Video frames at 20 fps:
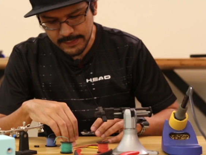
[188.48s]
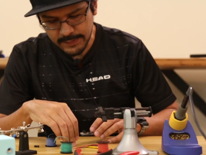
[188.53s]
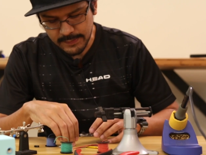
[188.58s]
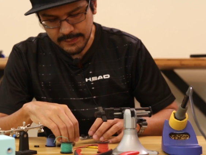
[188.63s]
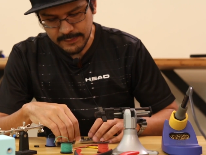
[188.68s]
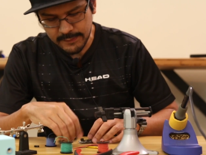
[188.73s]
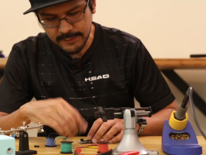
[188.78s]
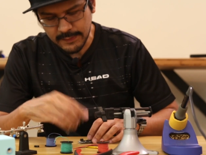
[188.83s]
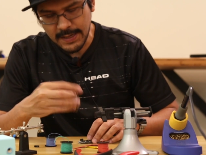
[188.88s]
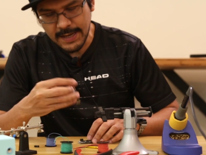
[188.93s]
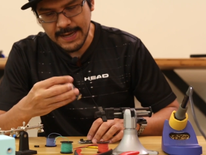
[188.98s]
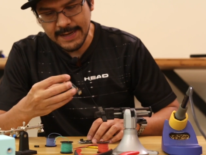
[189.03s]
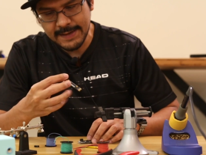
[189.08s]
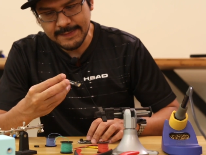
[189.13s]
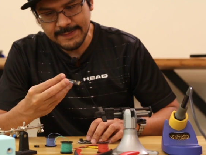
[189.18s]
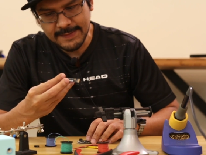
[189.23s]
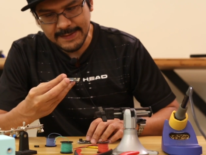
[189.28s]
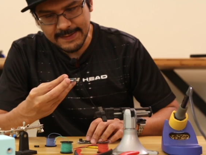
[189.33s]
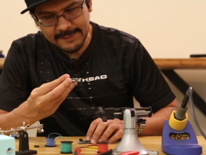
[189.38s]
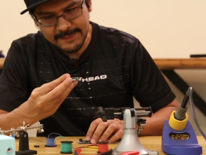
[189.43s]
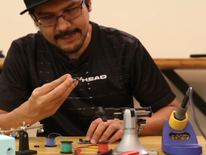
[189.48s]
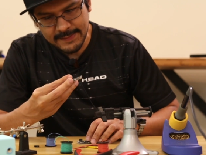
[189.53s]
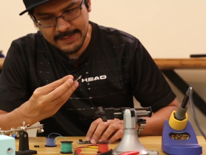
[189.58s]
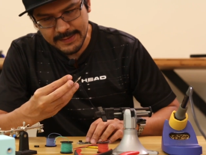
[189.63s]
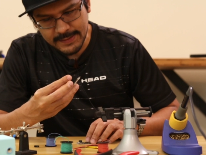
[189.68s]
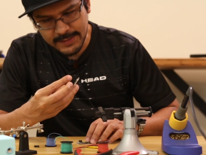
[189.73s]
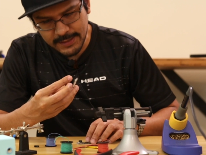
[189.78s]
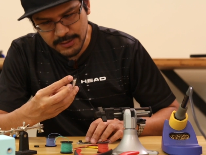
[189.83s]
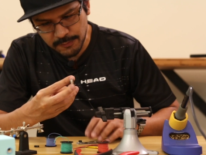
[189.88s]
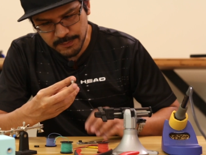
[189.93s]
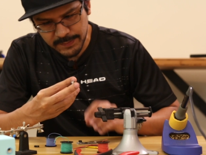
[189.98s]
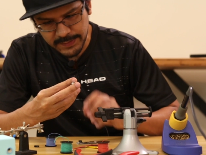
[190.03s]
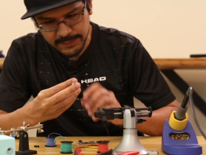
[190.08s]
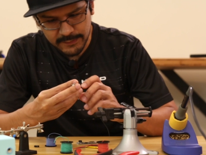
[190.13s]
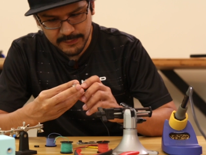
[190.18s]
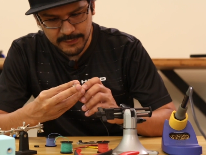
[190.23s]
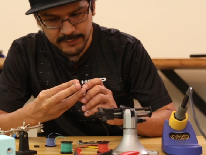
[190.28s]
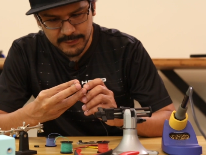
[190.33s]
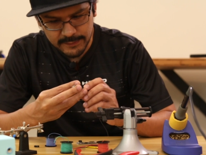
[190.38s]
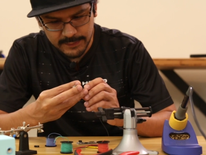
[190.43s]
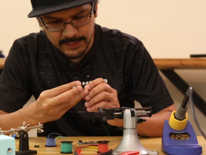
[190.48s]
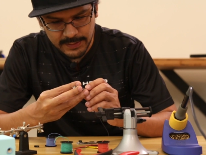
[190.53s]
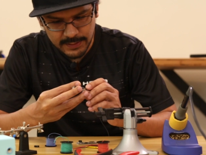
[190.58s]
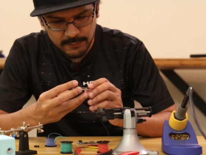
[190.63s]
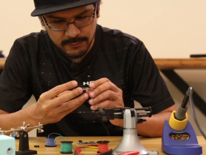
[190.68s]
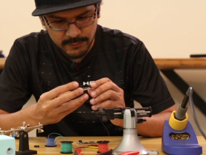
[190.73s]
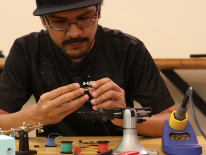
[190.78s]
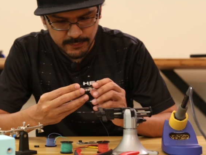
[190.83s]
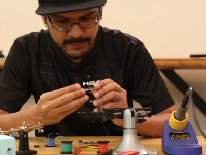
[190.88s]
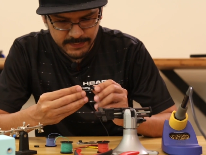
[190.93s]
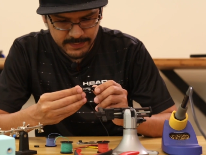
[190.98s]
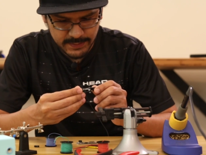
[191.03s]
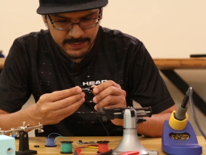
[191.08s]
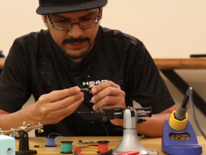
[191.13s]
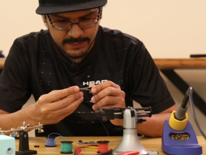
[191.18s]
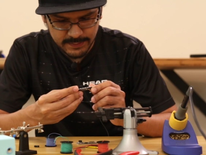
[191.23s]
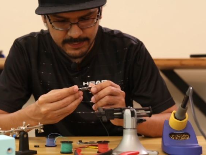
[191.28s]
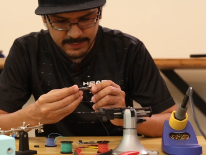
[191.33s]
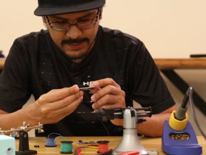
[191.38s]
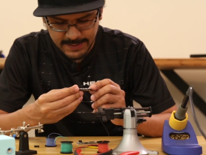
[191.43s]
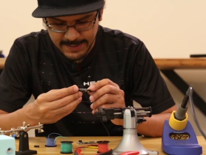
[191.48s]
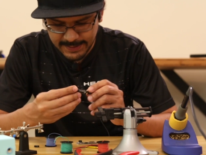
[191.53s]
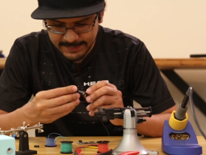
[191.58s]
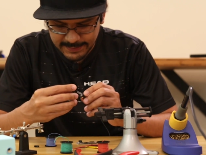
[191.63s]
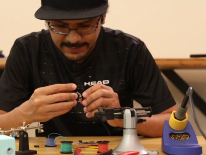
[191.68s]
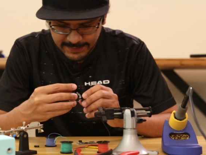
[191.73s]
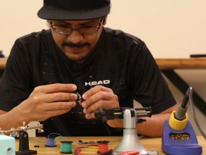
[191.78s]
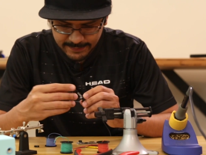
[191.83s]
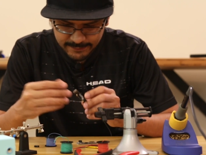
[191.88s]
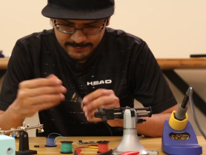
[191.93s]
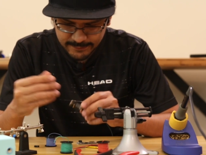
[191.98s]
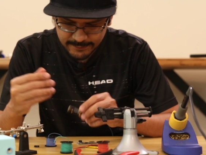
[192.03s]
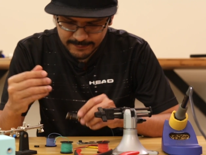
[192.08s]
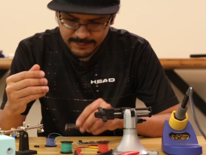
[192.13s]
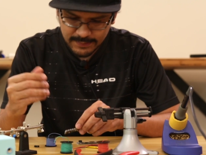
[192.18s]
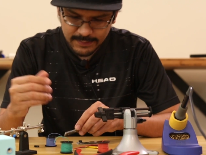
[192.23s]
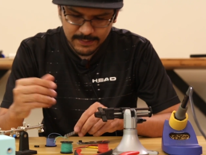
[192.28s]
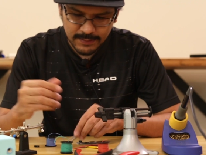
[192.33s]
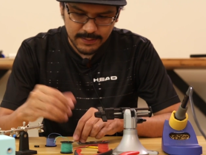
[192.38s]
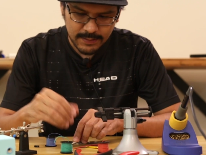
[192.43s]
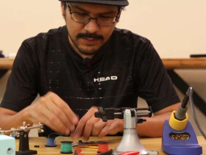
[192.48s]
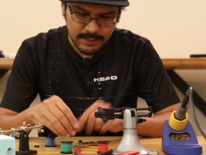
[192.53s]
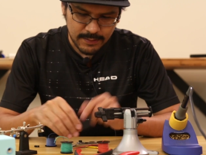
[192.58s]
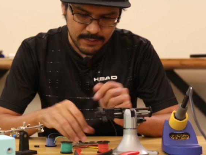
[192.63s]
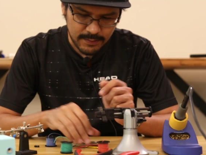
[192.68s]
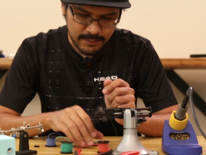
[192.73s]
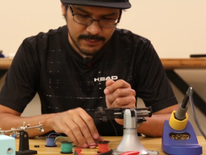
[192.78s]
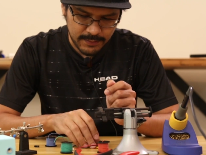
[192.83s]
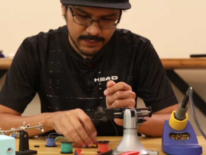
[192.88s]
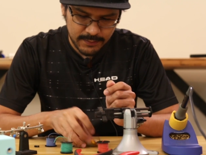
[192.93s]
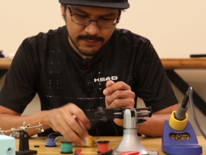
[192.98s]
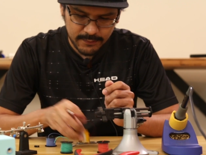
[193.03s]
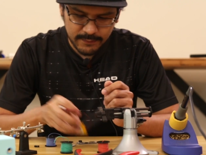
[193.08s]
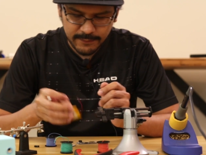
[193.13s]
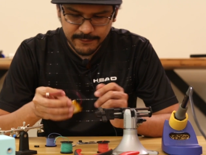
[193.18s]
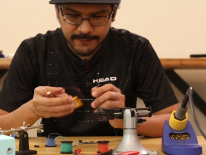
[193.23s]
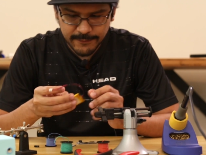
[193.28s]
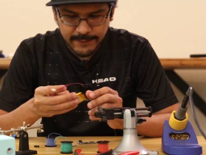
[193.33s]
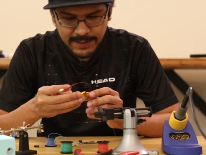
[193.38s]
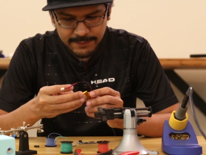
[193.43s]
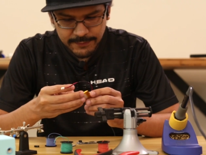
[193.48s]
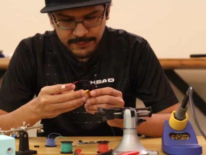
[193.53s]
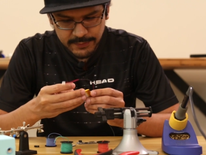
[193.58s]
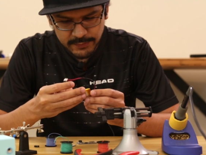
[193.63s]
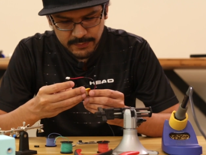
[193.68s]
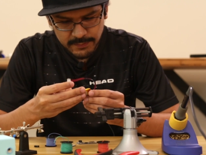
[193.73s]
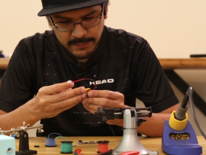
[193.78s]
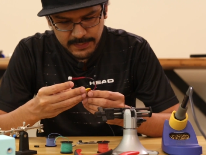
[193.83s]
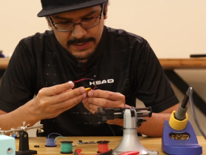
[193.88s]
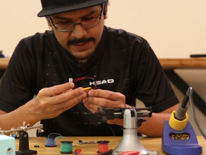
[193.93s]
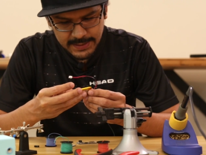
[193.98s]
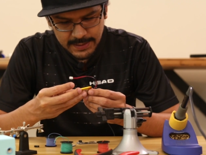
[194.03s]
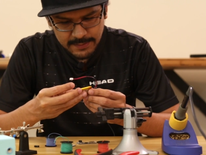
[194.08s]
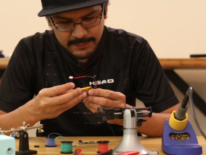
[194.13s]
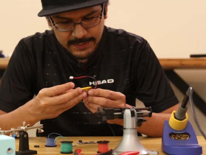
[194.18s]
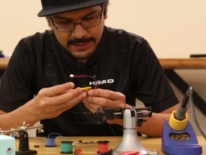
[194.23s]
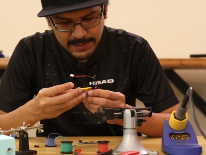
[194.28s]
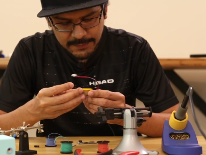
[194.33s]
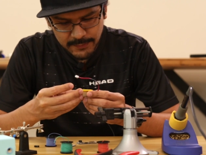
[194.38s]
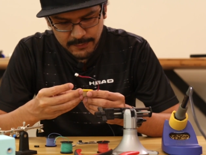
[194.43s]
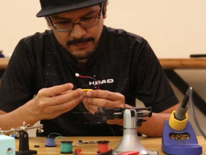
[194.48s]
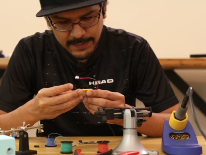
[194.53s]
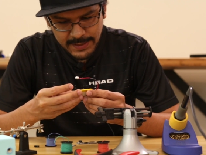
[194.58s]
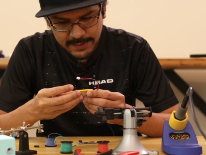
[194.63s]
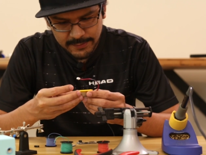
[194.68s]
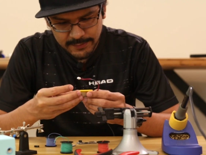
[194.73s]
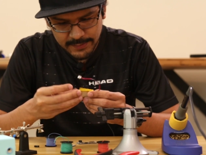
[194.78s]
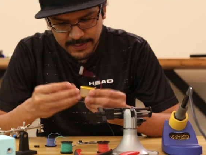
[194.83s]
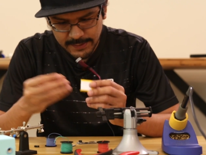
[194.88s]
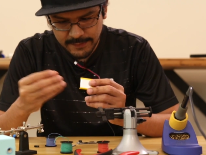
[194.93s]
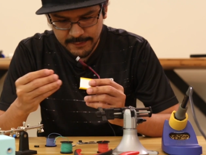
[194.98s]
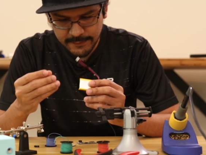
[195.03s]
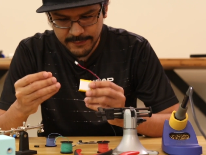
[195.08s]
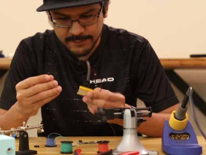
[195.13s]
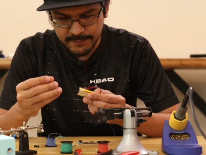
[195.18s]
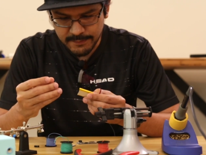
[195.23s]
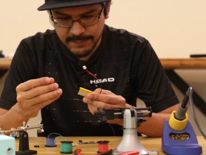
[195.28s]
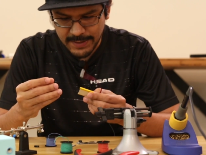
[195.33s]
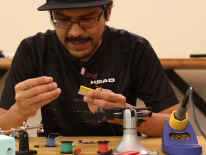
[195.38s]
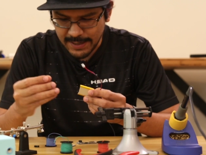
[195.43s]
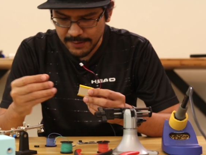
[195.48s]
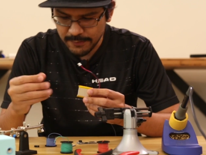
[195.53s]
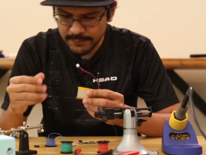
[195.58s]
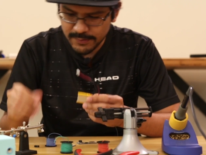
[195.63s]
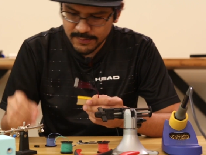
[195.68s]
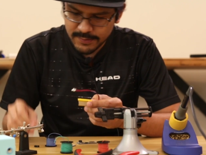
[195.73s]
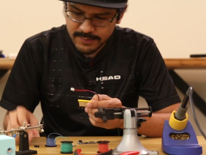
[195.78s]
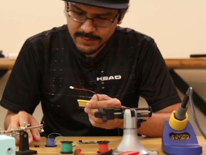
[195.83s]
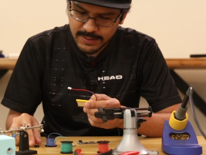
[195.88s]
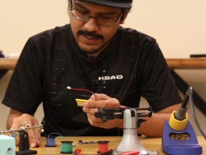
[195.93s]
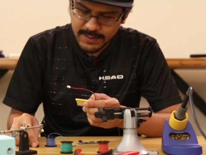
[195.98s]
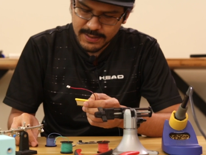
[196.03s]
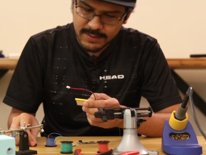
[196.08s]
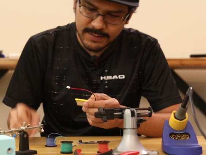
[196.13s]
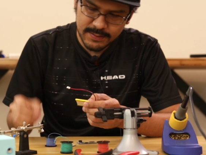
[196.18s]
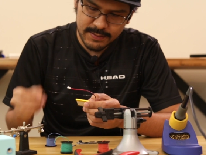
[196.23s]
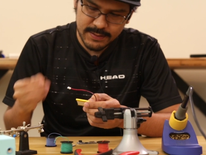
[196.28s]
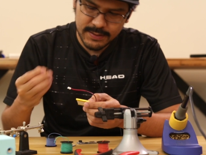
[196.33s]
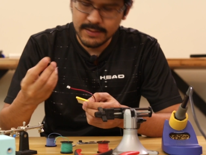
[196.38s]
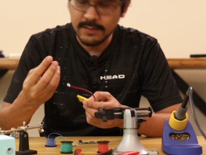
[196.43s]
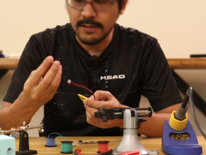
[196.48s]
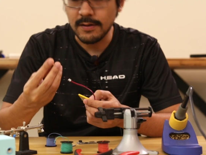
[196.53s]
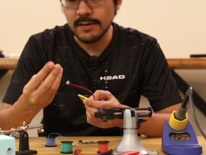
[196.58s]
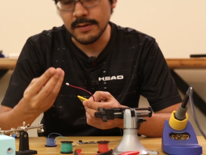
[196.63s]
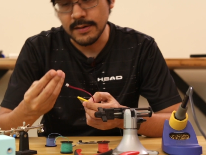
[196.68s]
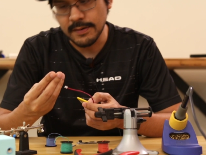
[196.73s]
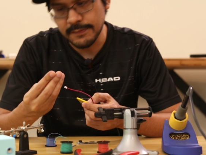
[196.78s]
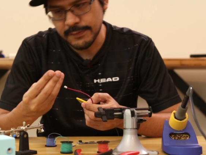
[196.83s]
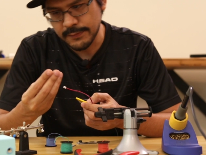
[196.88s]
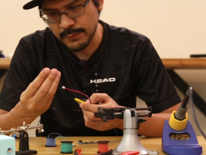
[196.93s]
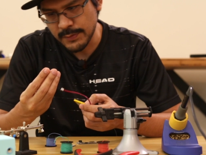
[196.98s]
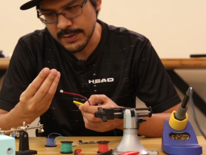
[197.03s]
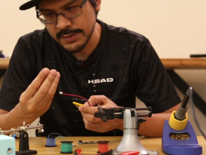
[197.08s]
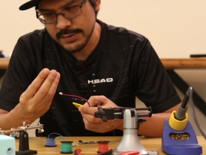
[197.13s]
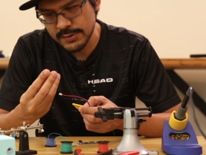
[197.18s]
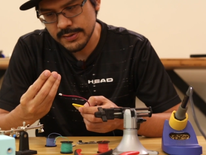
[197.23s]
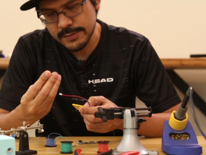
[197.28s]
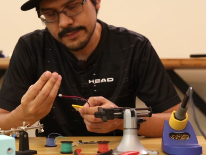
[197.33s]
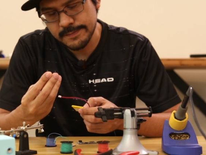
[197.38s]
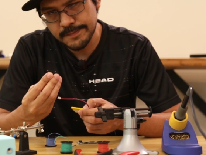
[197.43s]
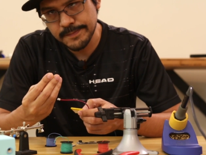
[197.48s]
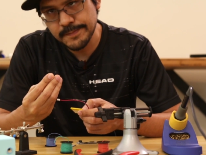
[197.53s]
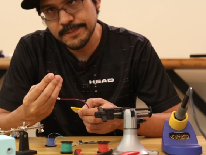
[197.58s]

This high density NeoPixel stick will be the headlights. I'm gonna use a 500 milliamp LiPo battery for power and an on off switch.